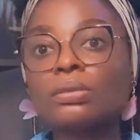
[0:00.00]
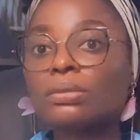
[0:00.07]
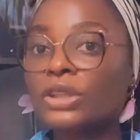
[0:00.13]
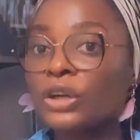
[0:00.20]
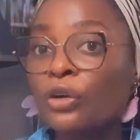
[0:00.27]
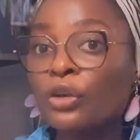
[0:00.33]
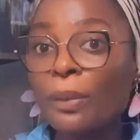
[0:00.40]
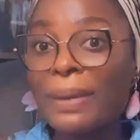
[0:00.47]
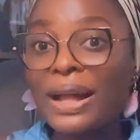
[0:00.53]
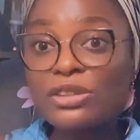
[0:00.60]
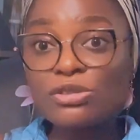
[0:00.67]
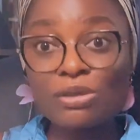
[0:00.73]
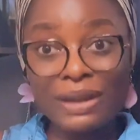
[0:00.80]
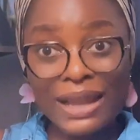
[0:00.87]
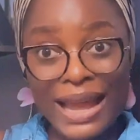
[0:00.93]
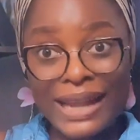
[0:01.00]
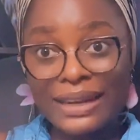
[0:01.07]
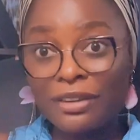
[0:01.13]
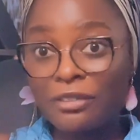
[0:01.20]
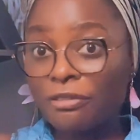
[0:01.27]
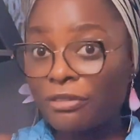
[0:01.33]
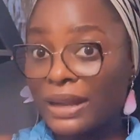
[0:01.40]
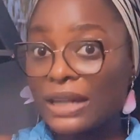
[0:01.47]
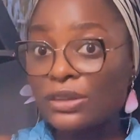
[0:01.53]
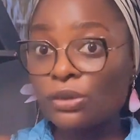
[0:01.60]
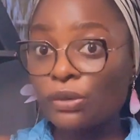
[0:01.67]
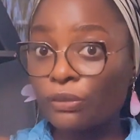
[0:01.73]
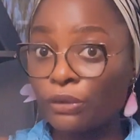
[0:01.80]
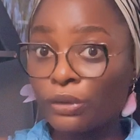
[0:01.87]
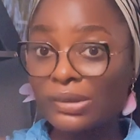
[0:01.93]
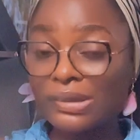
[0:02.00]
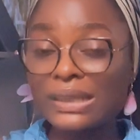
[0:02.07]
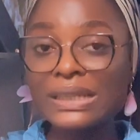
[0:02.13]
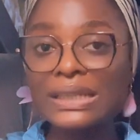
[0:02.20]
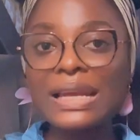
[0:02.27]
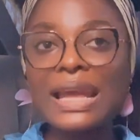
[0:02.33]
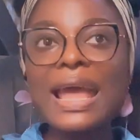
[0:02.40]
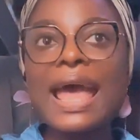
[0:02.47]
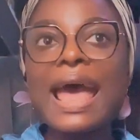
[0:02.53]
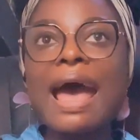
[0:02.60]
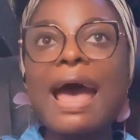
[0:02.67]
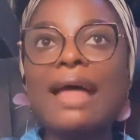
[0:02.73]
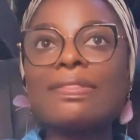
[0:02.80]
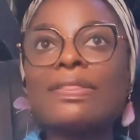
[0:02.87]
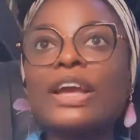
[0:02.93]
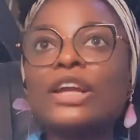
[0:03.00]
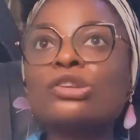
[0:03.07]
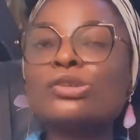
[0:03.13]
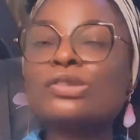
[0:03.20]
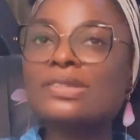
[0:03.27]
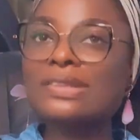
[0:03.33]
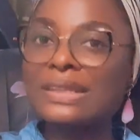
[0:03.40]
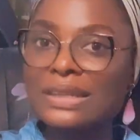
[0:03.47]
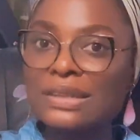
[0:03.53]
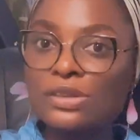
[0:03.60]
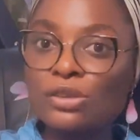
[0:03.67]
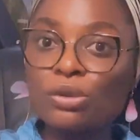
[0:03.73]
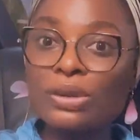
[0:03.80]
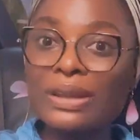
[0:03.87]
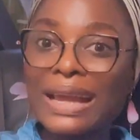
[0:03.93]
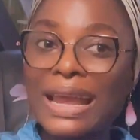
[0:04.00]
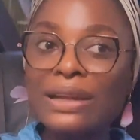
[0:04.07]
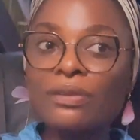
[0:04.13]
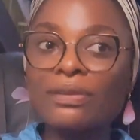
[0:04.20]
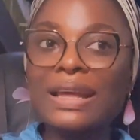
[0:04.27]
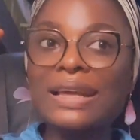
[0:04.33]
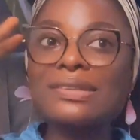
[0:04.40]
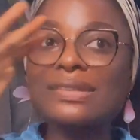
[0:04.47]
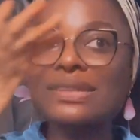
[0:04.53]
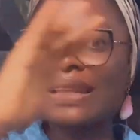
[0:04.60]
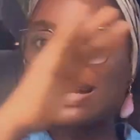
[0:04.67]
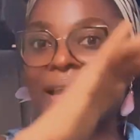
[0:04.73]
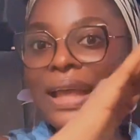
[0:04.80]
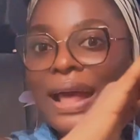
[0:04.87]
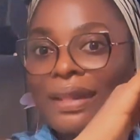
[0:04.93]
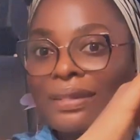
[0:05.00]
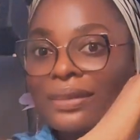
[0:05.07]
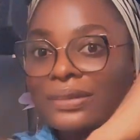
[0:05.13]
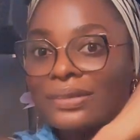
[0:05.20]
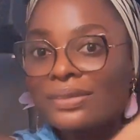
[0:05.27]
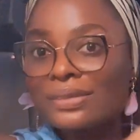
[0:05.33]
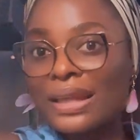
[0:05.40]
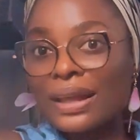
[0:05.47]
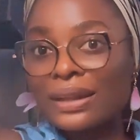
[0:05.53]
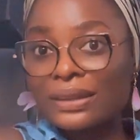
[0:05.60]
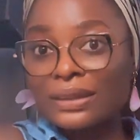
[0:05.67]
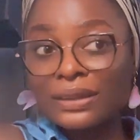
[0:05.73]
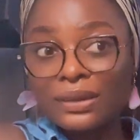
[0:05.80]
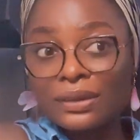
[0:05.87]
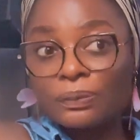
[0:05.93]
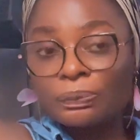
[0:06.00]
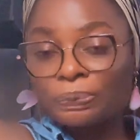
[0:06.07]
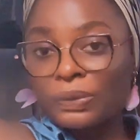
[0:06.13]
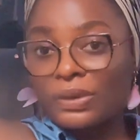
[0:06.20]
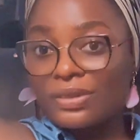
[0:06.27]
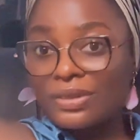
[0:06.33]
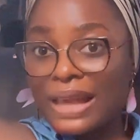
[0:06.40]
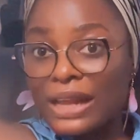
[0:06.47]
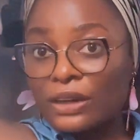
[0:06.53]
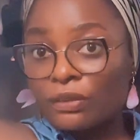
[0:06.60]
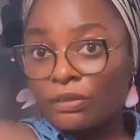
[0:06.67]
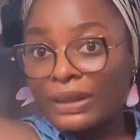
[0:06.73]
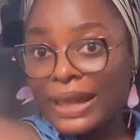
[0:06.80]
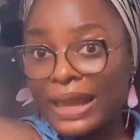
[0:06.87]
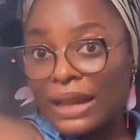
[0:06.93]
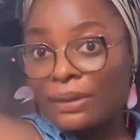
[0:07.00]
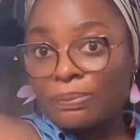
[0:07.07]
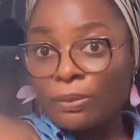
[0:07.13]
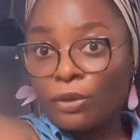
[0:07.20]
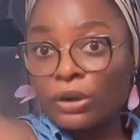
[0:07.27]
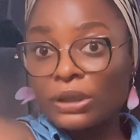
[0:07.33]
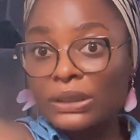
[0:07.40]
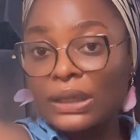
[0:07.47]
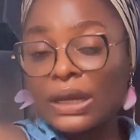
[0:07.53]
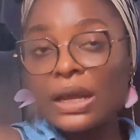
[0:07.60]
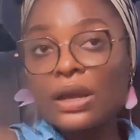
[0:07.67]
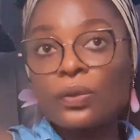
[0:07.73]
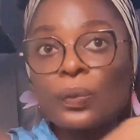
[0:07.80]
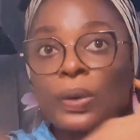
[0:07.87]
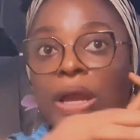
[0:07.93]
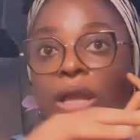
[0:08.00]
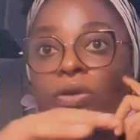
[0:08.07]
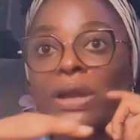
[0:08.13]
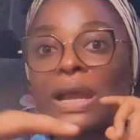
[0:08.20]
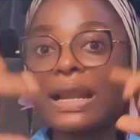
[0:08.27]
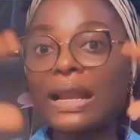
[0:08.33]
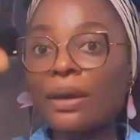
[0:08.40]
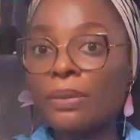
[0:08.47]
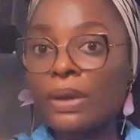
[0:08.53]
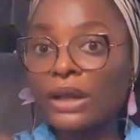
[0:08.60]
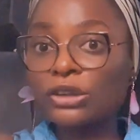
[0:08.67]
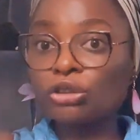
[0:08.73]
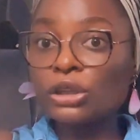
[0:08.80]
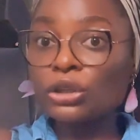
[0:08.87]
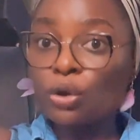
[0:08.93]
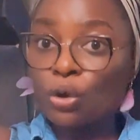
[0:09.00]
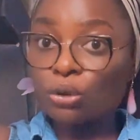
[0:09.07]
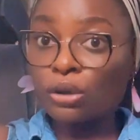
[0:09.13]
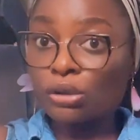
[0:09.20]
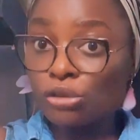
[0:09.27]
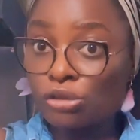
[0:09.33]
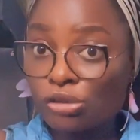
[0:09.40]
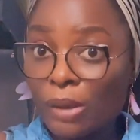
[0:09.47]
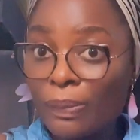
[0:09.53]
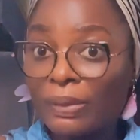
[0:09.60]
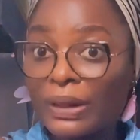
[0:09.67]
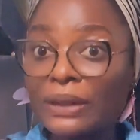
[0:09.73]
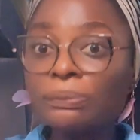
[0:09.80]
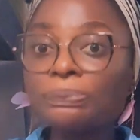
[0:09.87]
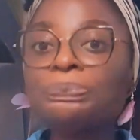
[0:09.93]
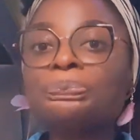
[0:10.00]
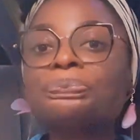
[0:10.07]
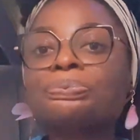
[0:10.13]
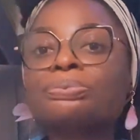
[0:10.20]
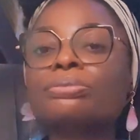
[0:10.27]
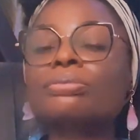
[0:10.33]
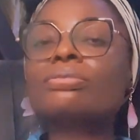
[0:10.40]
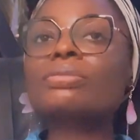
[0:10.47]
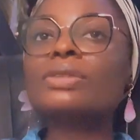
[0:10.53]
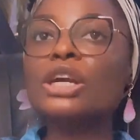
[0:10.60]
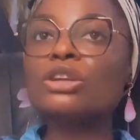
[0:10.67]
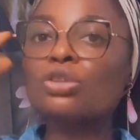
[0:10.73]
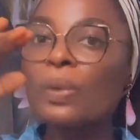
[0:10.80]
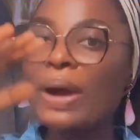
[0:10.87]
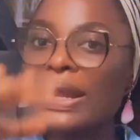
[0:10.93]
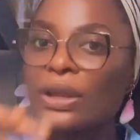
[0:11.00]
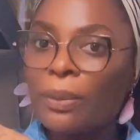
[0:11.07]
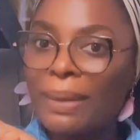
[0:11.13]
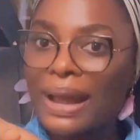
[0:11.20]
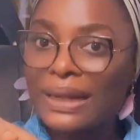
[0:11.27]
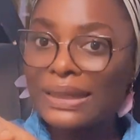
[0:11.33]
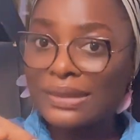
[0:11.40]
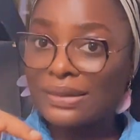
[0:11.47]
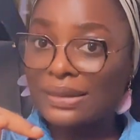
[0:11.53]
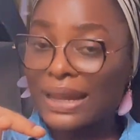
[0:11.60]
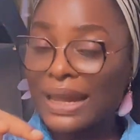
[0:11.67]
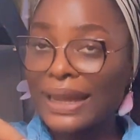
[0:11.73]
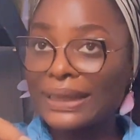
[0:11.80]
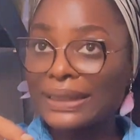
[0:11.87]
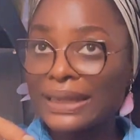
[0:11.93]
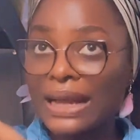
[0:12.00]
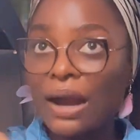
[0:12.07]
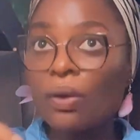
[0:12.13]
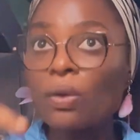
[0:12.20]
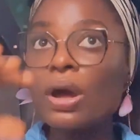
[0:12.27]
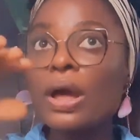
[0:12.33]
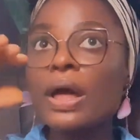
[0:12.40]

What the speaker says: tell your man to lie down flat, obviously, and then you sit. You kind of like stay at the side of the headboard where you can actually hold on to something. So while your man is lying down,